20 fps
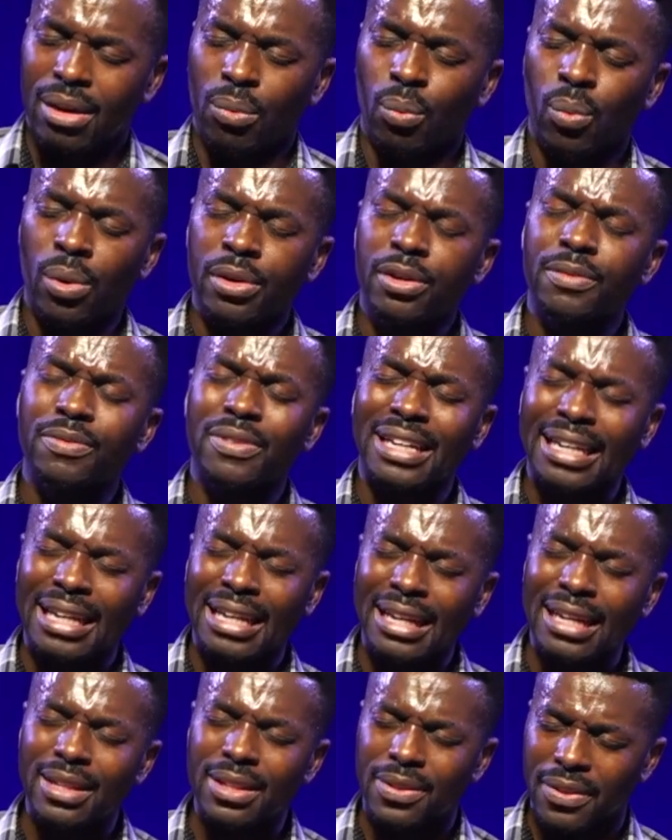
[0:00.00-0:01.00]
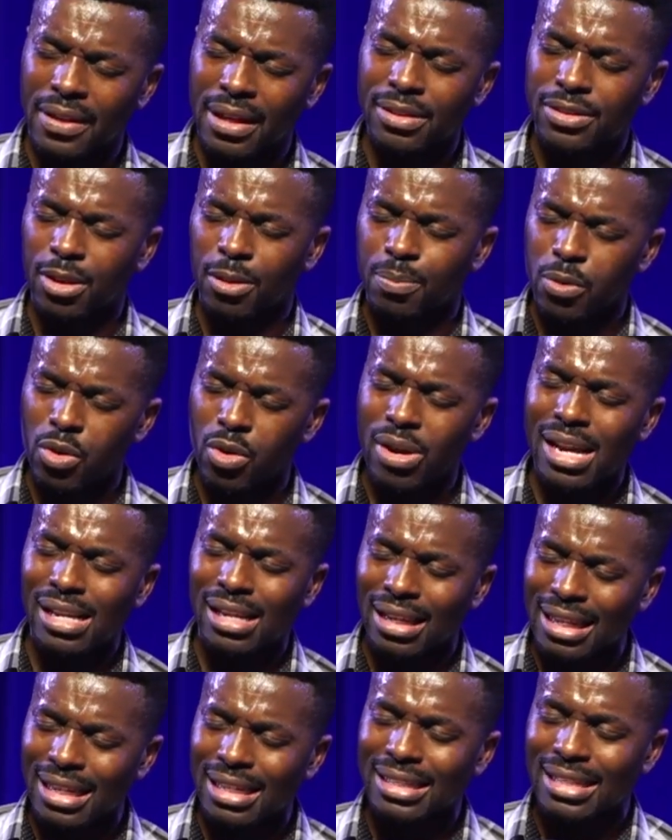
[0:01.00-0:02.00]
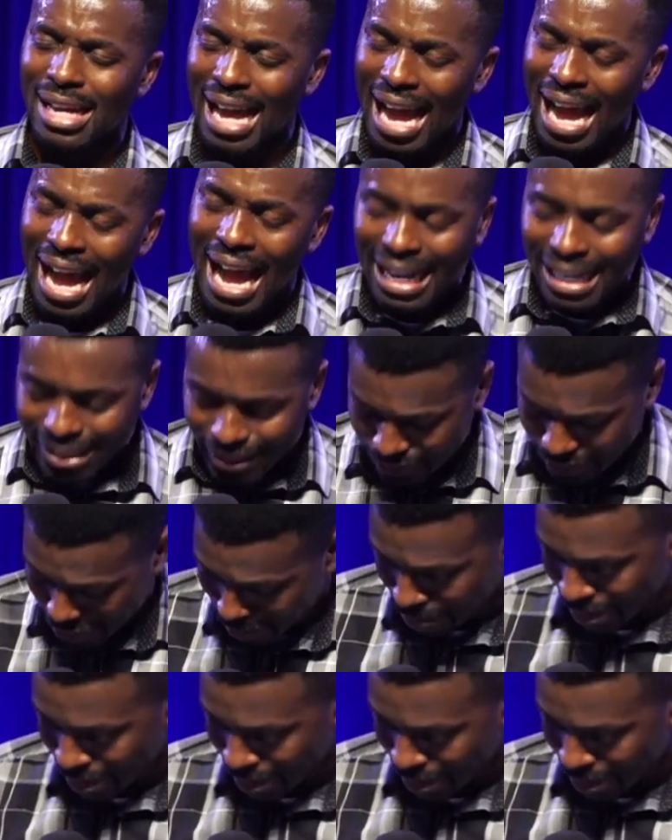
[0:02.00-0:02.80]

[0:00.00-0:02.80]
one of the key things a prayer leader has to